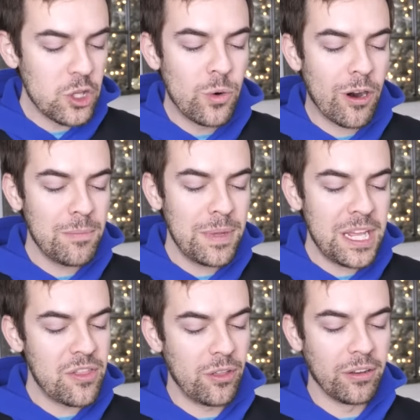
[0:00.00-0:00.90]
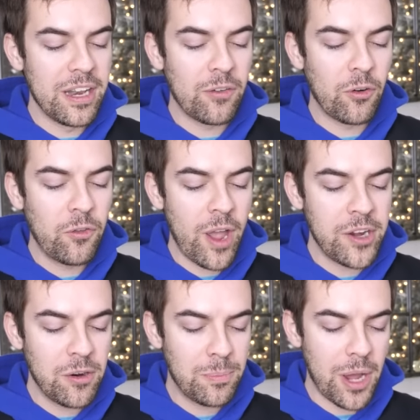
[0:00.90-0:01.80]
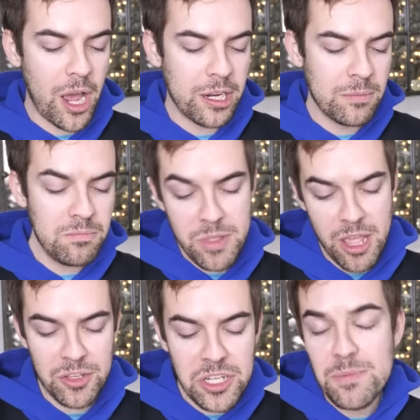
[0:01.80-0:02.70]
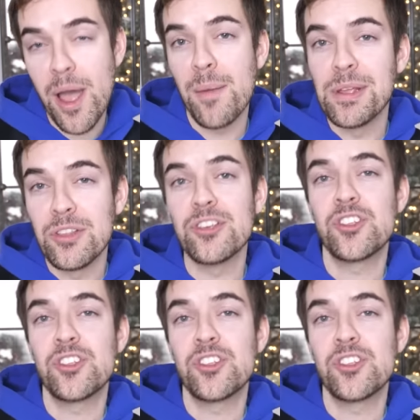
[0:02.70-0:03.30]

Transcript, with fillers: You hurt me and they'll never find your body. Yes, he bought me this